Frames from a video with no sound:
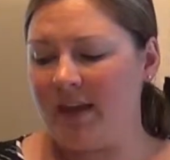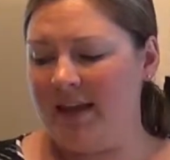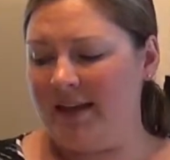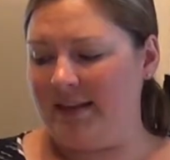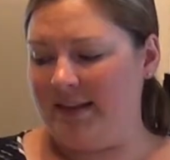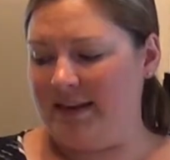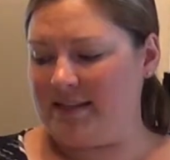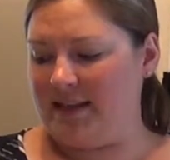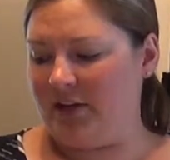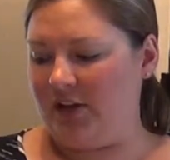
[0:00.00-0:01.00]
In
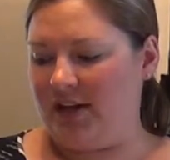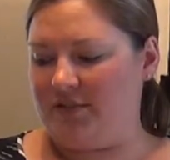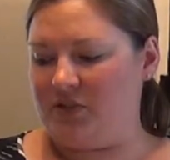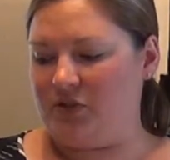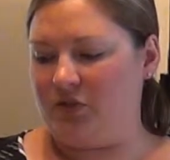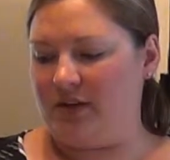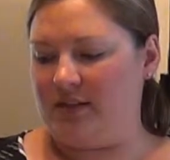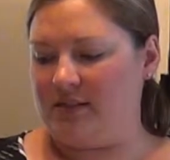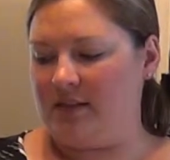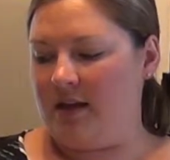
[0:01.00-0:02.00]
class, I could have
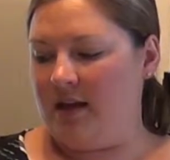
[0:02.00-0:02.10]
students